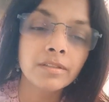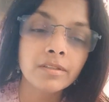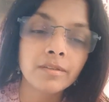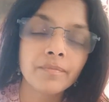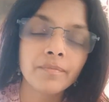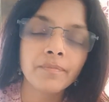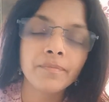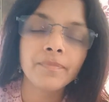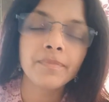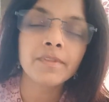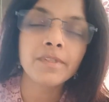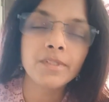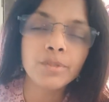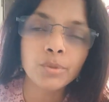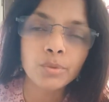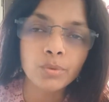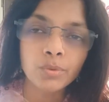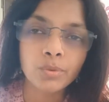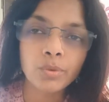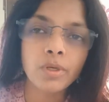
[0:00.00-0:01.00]
to,
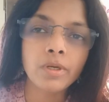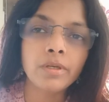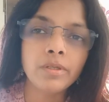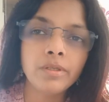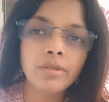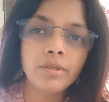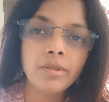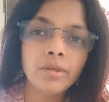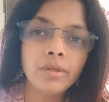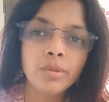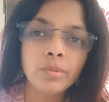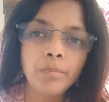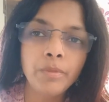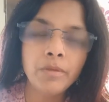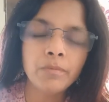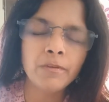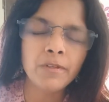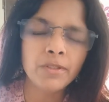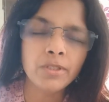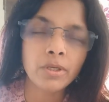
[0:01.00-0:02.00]
people
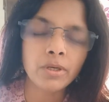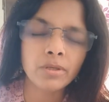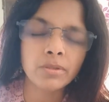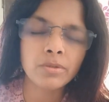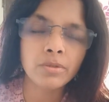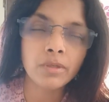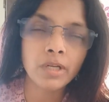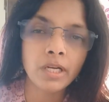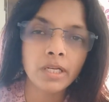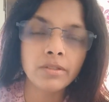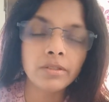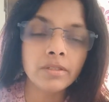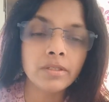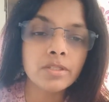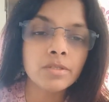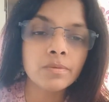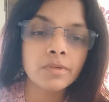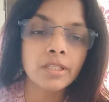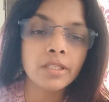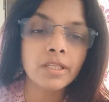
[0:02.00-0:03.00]
talk to others when
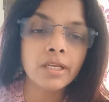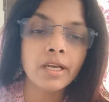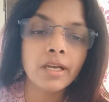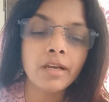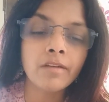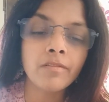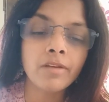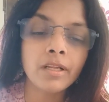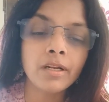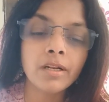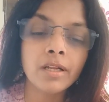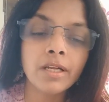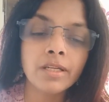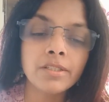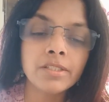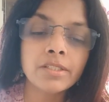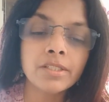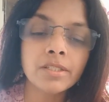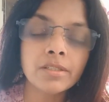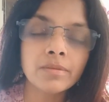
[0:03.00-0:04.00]
they're having lunch
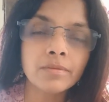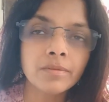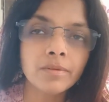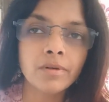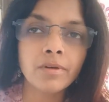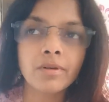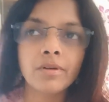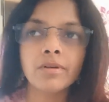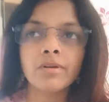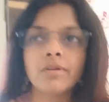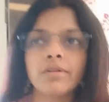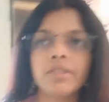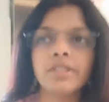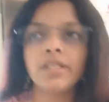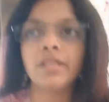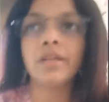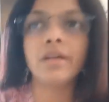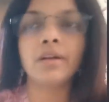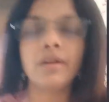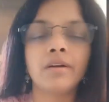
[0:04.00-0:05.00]
or dinner
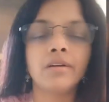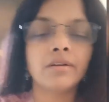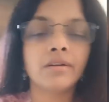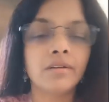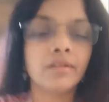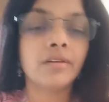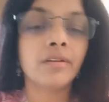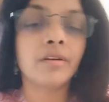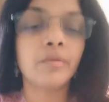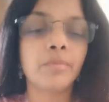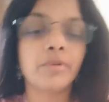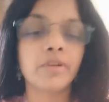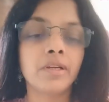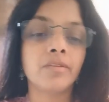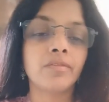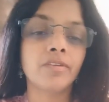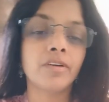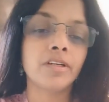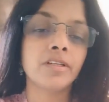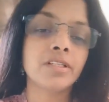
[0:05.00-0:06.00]
or
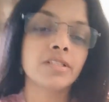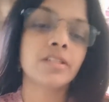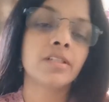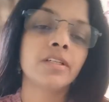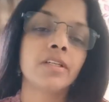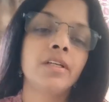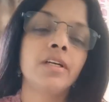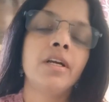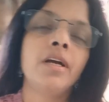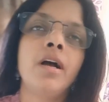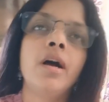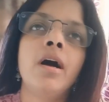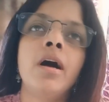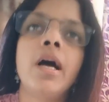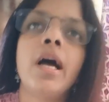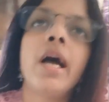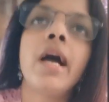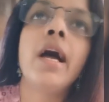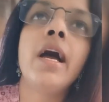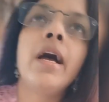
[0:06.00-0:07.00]
breakfast.
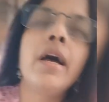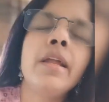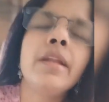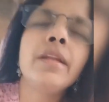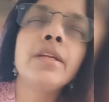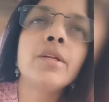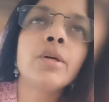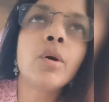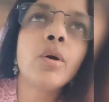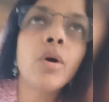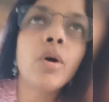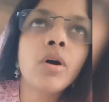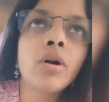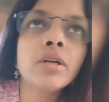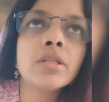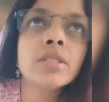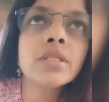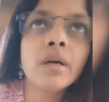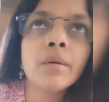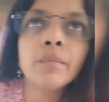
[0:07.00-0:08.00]
And or
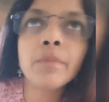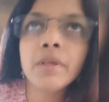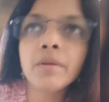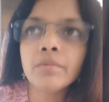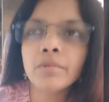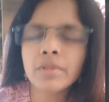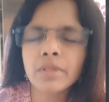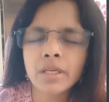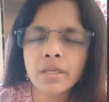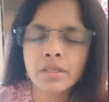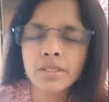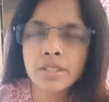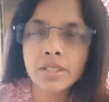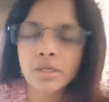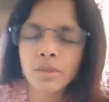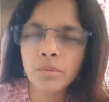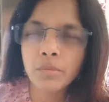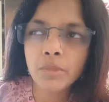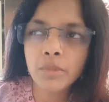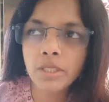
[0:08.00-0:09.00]
some people can listen to
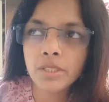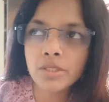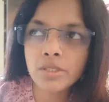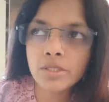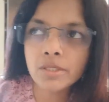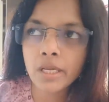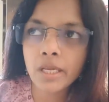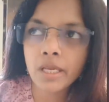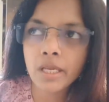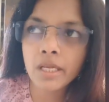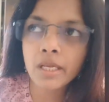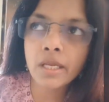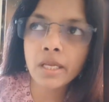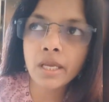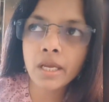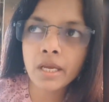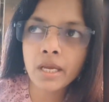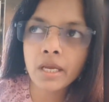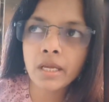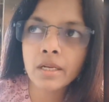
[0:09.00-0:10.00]
music,
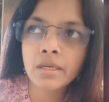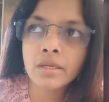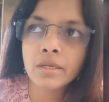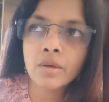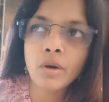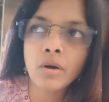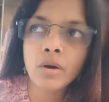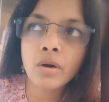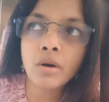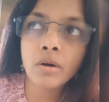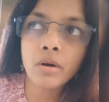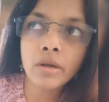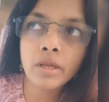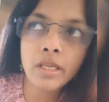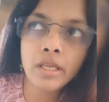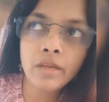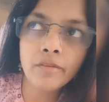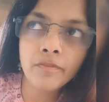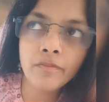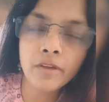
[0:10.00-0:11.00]
and or
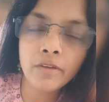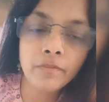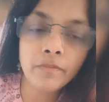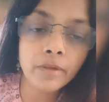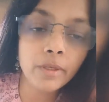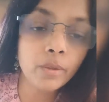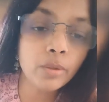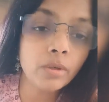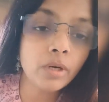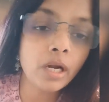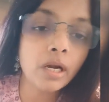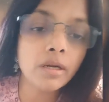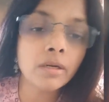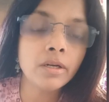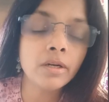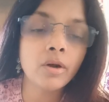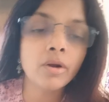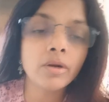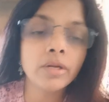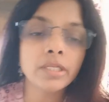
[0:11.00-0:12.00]
if you are not
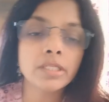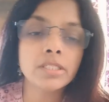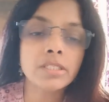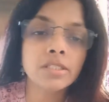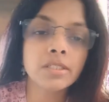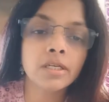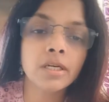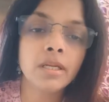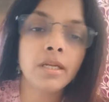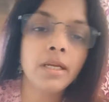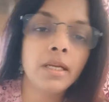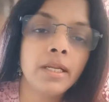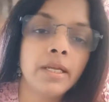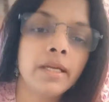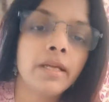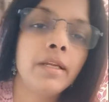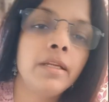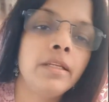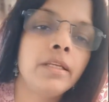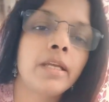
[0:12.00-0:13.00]
externally
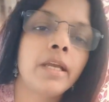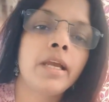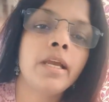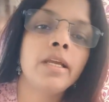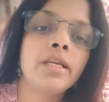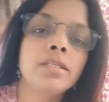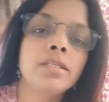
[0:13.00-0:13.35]
engaged in